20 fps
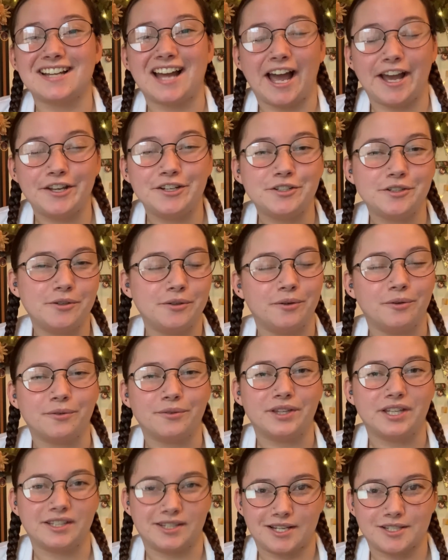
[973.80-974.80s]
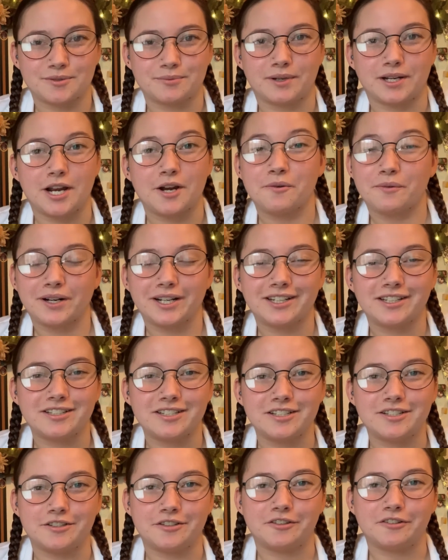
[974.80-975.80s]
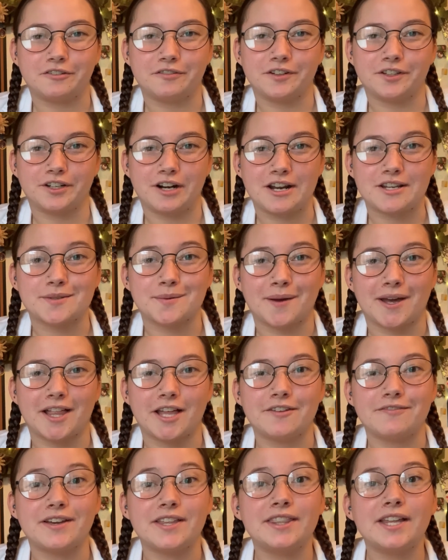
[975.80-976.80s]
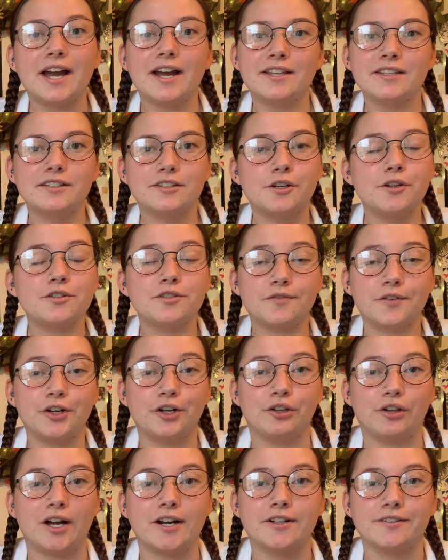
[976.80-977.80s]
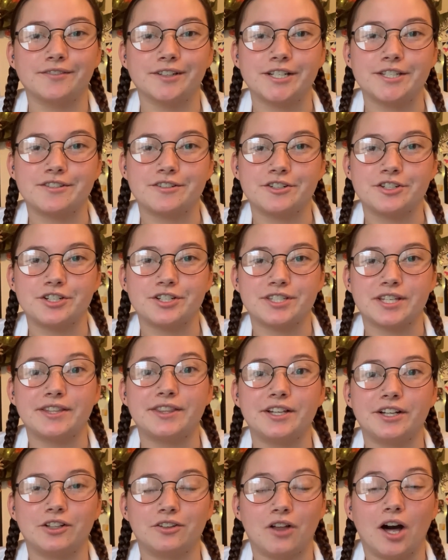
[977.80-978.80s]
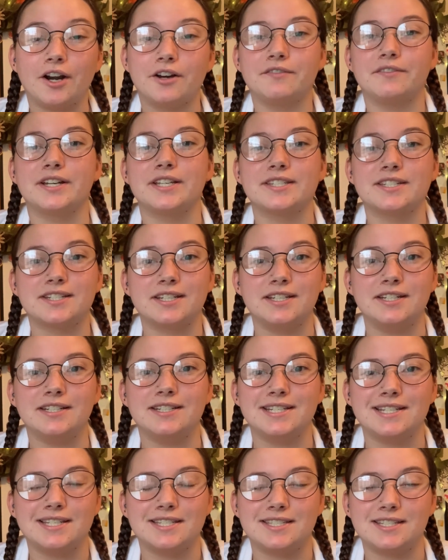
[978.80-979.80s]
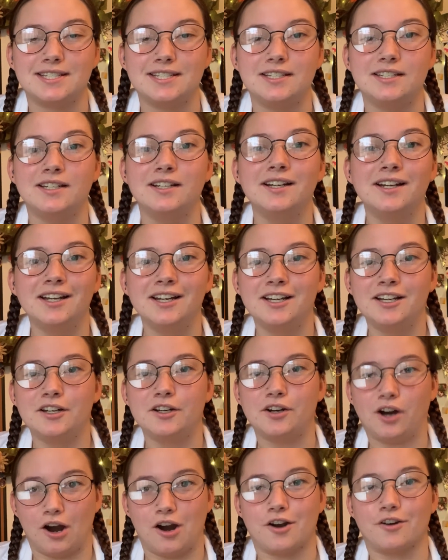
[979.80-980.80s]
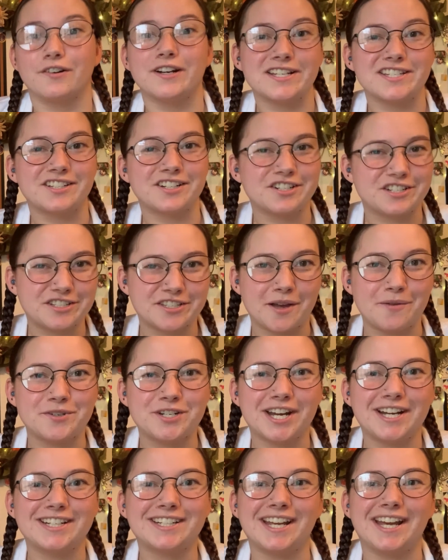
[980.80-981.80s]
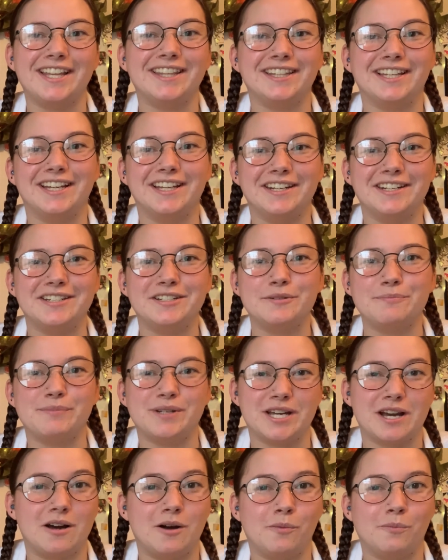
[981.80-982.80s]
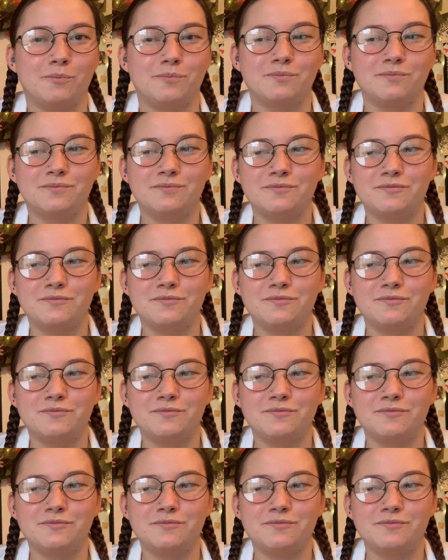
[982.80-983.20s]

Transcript: I knew that that's what I wanted to do for the rest of my life. And that goes for a lot of researchers. I think a lot of us tend to see our research subject and then become